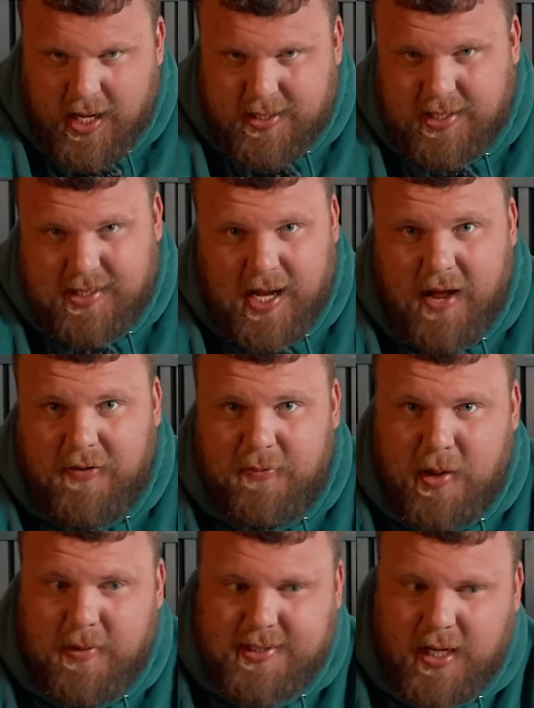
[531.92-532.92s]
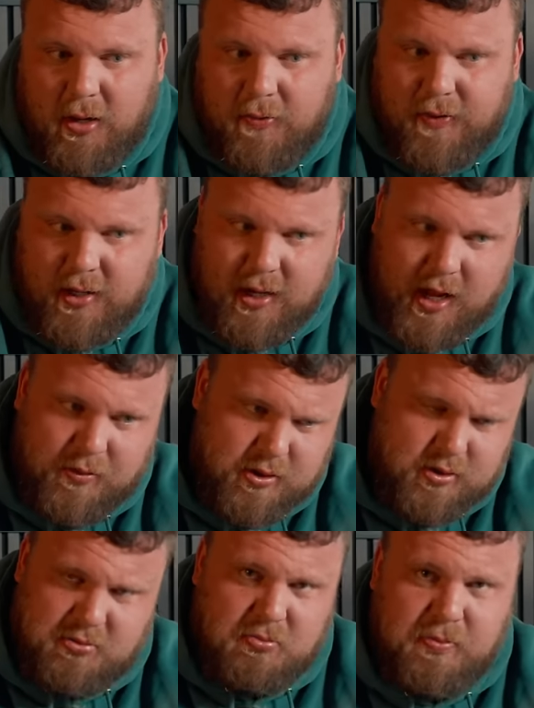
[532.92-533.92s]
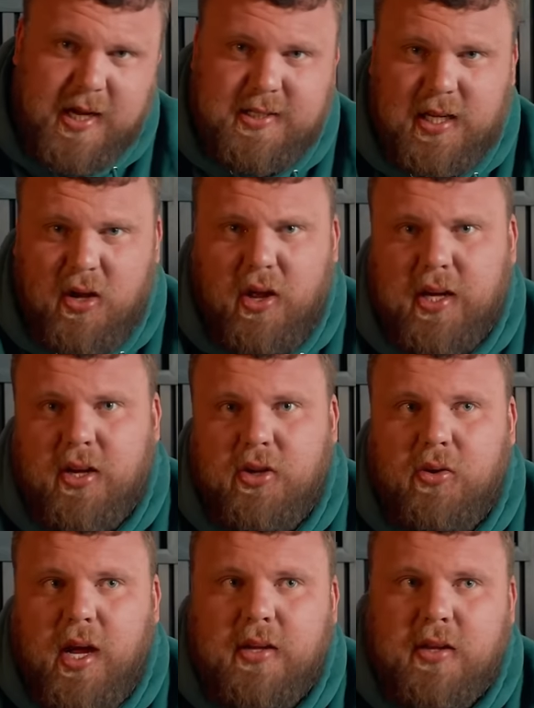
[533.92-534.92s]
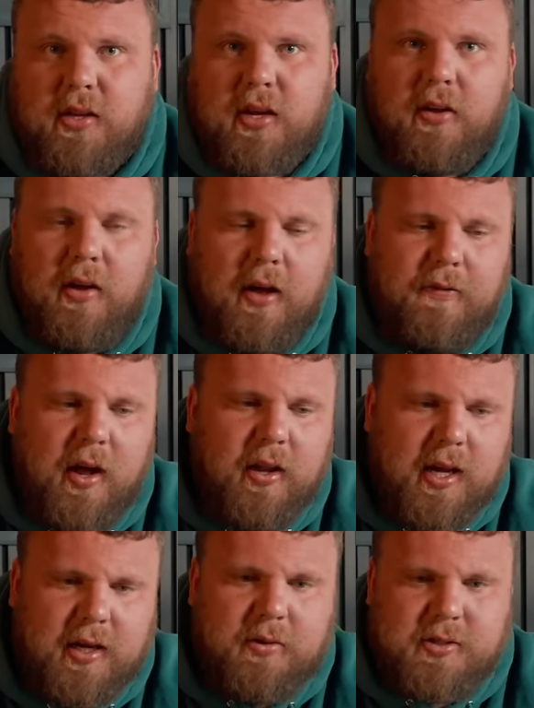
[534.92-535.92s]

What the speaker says: A decent effort by myself, and it was basically all I could do. I felt like I